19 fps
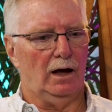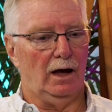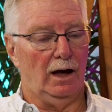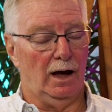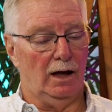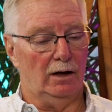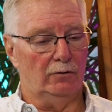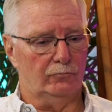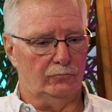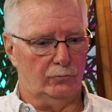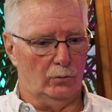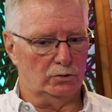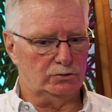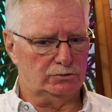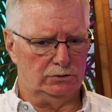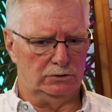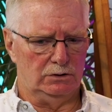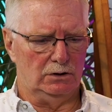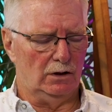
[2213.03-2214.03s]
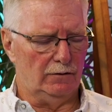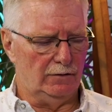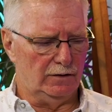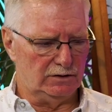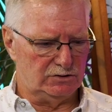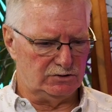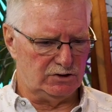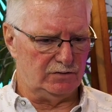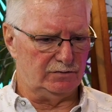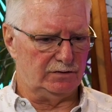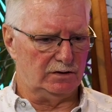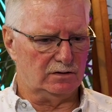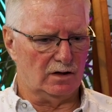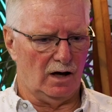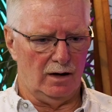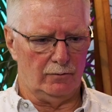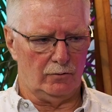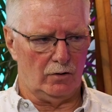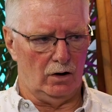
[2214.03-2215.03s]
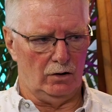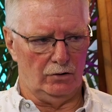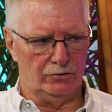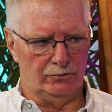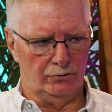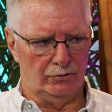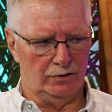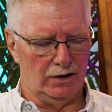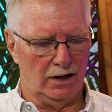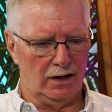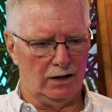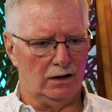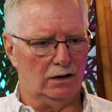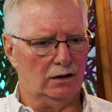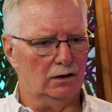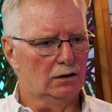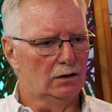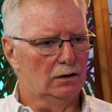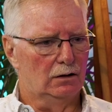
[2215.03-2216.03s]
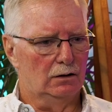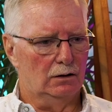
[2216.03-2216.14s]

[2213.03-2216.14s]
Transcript: And fortunately, the chief at the time, Carlos Noriega,